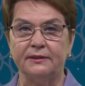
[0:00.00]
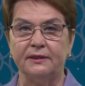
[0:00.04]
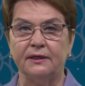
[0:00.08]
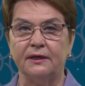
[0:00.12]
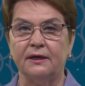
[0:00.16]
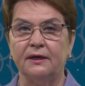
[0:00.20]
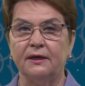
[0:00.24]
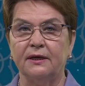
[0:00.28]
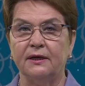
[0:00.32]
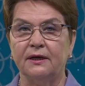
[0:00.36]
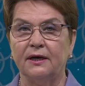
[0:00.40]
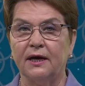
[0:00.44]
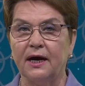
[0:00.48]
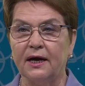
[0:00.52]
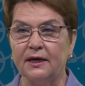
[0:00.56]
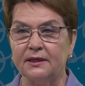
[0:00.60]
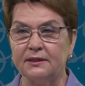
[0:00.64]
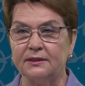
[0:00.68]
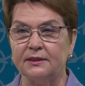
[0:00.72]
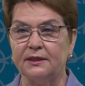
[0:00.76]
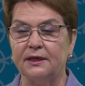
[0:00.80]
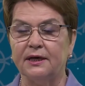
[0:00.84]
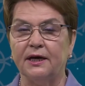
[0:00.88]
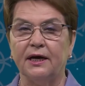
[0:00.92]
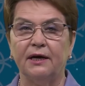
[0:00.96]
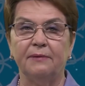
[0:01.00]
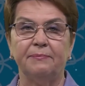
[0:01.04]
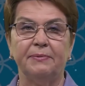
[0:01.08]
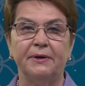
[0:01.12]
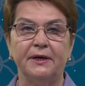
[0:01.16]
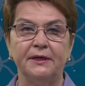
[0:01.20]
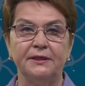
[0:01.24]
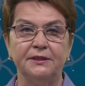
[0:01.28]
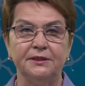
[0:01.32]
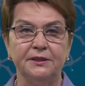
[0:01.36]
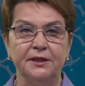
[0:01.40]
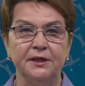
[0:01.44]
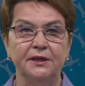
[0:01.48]
days, the
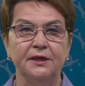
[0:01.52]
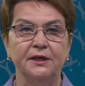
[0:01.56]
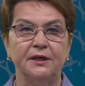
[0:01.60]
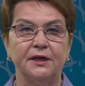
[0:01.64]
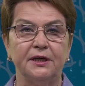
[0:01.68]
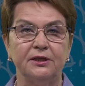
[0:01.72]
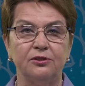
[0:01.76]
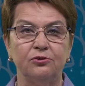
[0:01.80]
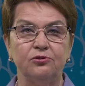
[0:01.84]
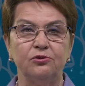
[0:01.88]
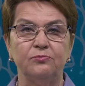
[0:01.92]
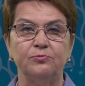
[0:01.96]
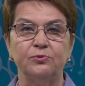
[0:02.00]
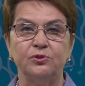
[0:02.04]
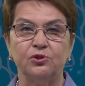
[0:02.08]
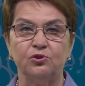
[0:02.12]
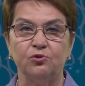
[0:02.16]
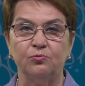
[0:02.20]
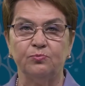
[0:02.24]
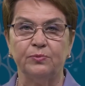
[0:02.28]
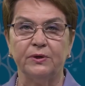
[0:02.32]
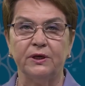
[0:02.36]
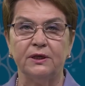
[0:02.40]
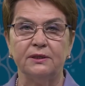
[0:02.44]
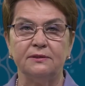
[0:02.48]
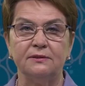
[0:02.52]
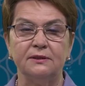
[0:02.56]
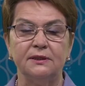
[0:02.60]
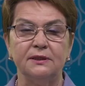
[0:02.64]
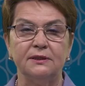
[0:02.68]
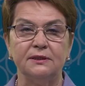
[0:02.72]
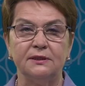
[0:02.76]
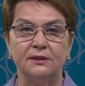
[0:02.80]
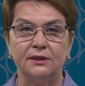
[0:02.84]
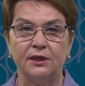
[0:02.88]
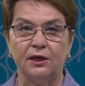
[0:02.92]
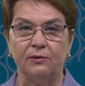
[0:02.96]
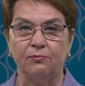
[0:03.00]
executors have to
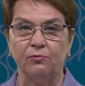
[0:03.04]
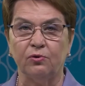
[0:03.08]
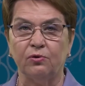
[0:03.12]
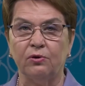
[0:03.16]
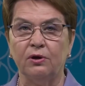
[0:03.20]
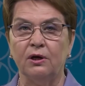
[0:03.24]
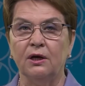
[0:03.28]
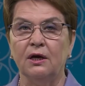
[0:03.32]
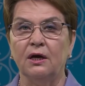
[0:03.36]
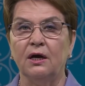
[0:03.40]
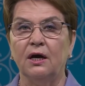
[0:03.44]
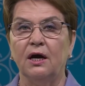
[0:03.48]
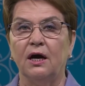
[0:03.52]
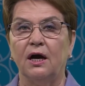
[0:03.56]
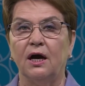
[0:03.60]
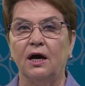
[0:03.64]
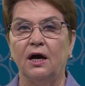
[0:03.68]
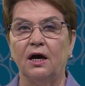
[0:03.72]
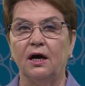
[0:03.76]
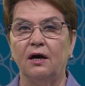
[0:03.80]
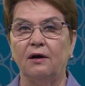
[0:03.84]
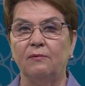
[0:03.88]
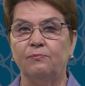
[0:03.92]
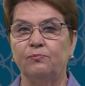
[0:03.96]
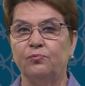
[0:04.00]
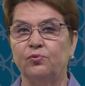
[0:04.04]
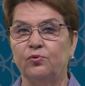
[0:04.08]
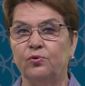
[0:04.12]
address to the issues.